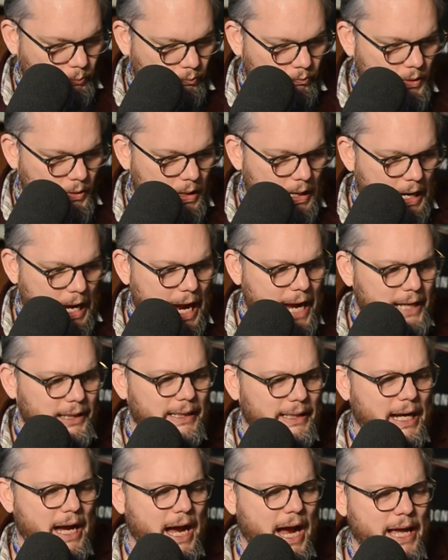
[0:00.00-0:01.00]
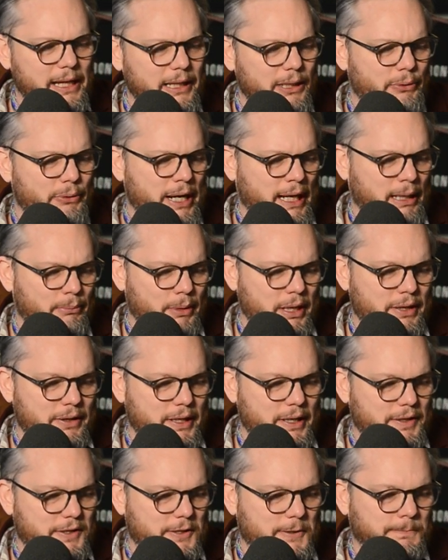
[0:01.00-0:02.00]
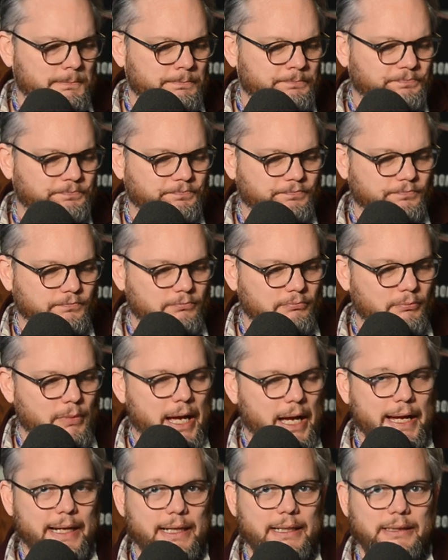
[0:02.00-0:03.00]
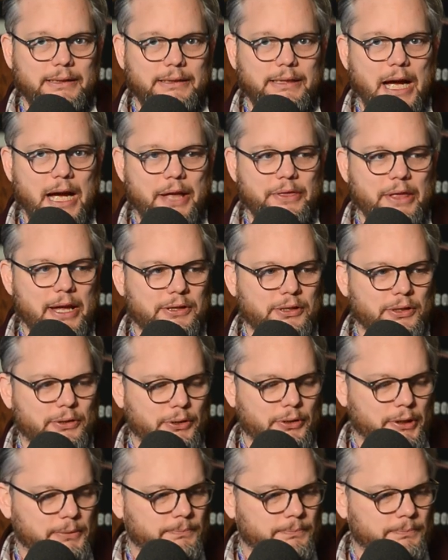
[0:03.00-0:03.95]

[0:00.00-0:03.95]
Highly, highly recommend this. My God, that's good